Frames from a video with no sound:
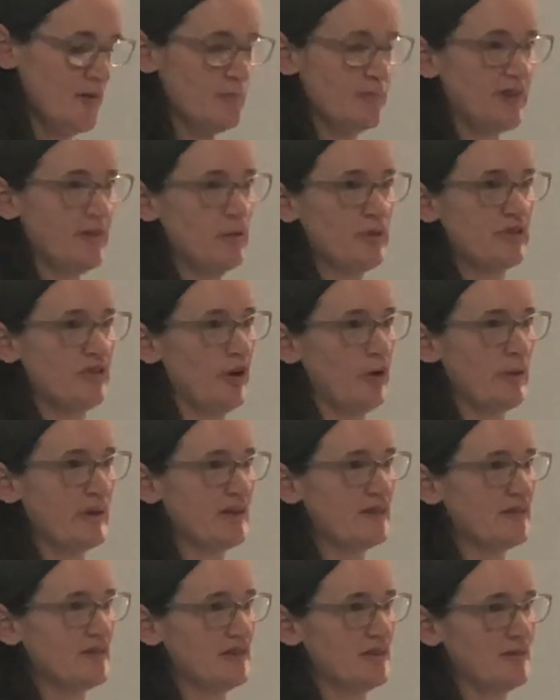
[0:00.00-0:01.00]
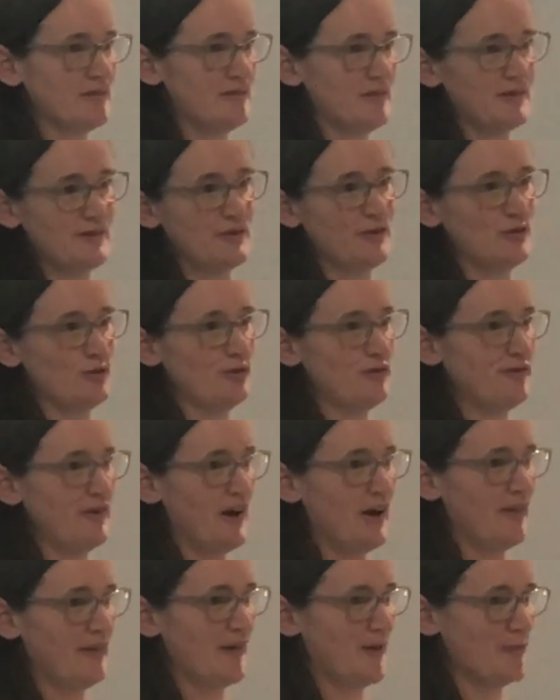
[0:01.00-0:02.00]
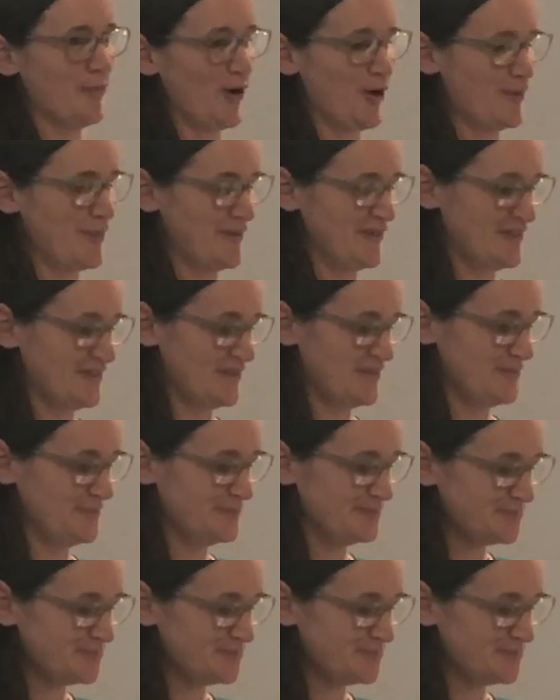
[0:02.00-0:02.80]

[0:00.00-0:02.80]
But there was no instant, this is your father moment.